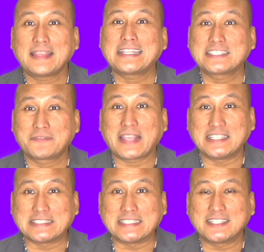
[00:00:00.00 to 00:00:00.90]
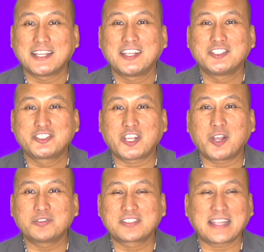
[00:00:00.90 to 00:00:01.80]
Let's face it.
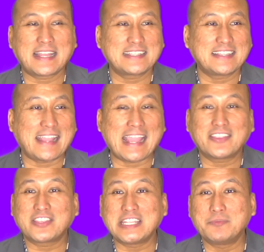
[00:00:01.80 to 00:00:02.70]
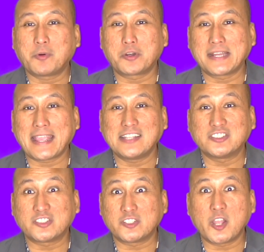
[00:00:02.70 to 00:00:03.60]
Shows like Anthony
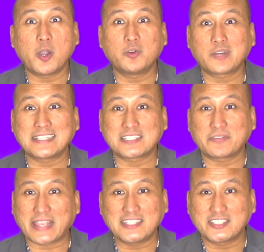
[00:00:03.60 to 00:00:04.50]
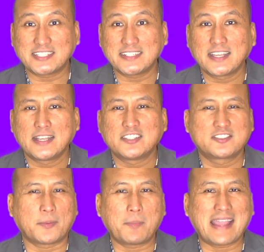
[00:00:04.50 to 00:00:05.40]
Bourdain's No Reservation,
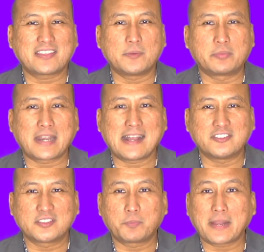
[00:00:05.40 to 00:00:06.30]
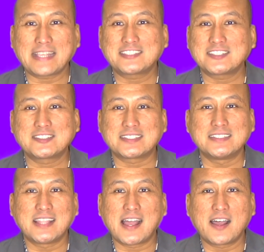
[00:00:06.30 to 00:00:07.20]
Samantha Brown's Places to
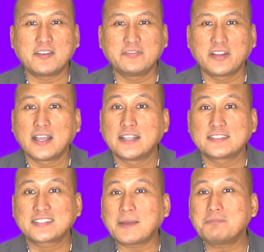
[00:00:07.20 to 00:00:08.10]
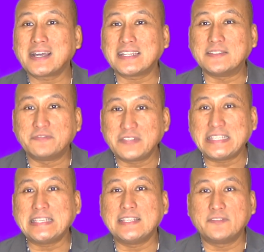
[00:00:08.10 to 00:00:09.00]
Love, Somebody
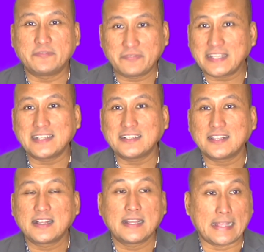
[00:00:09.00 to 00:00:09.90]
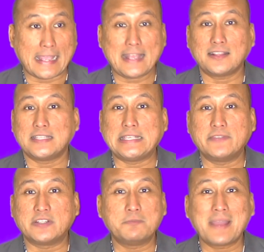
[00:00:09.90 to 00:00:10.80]
Feed Phil, hell,
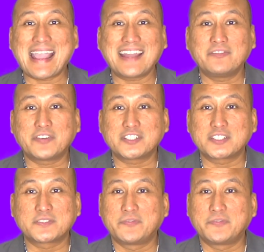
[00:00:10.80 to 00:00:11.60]
even Man vs.